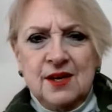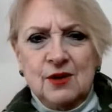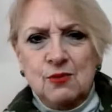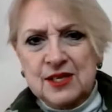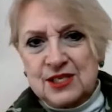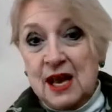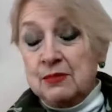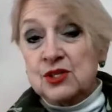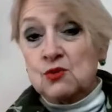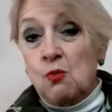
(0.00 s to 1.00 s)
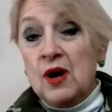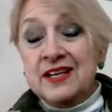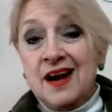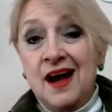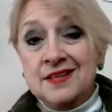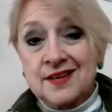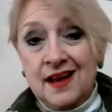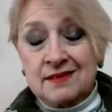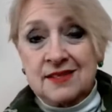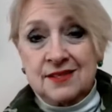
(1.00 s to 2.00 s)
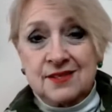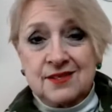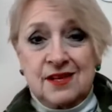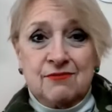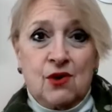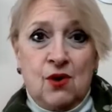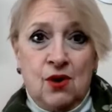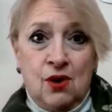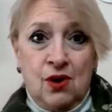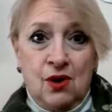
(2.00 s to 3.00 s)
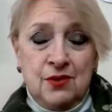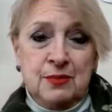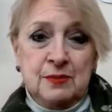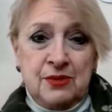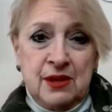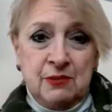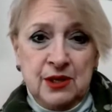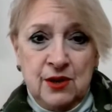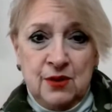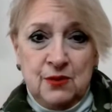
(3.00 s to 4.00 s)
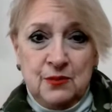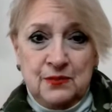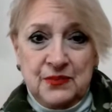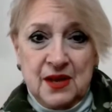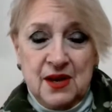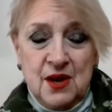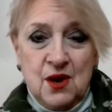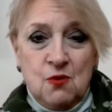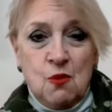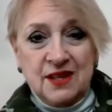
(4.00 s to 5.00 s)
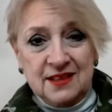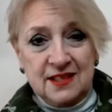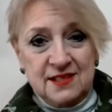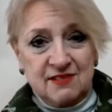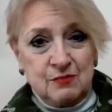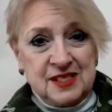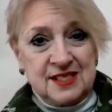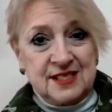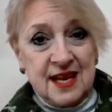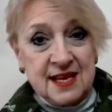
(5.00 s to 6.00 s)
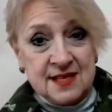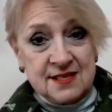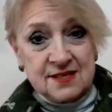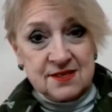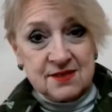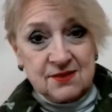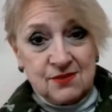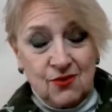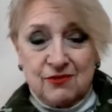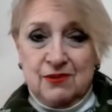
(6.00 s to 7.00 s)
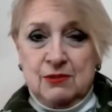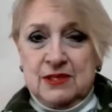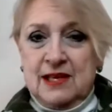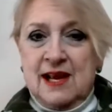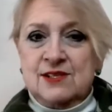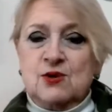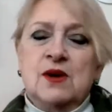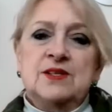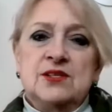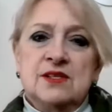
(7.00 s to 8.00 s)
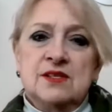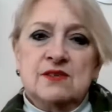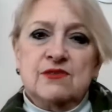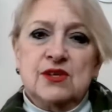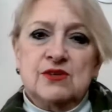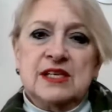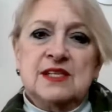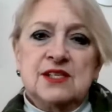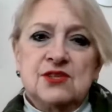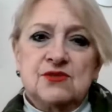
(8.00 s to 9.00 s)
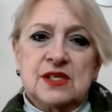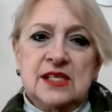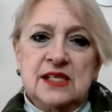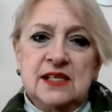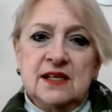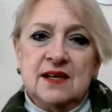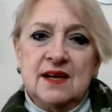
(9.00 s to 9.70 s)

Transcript: We established one contact list of all the people that we know. One list of mistakes or frequently asked questions for your industry,